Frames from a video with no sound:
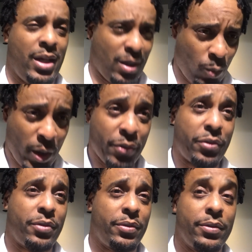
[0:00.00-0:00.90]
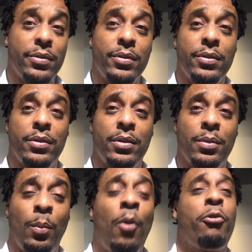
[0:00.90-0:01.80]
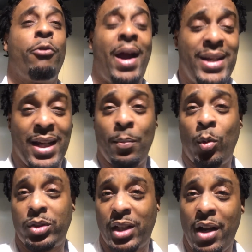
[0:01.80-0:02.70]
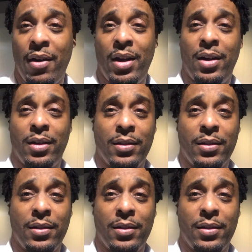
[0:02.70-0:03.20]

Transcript: Worse, more frightening, more scarier.